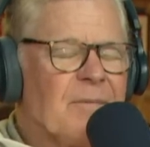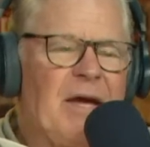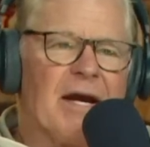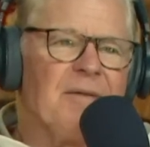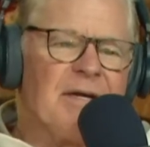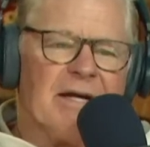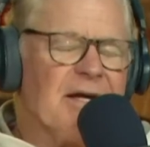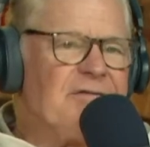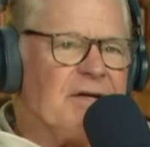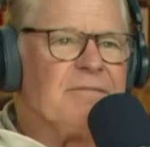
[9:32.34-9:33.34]
man, I'd be
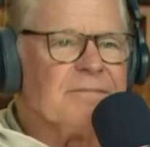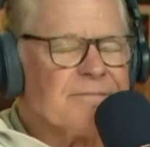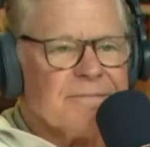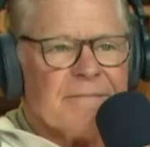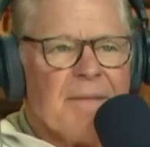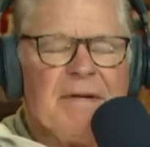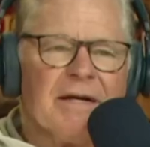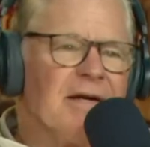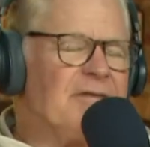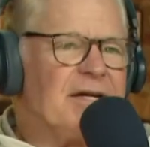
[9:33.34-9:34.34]
livid. I'd be
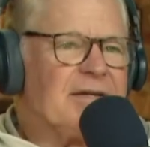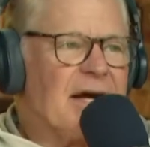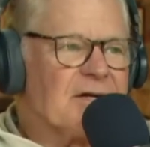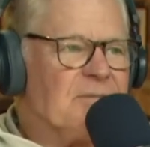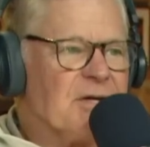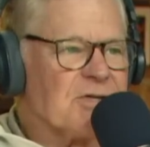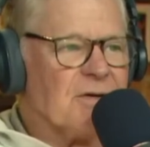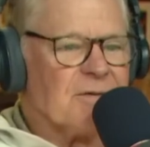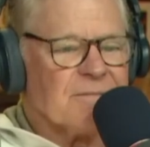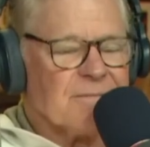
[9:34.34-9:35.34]
livid at that
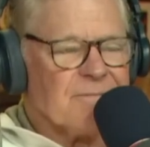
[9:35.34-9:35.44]
commissioner.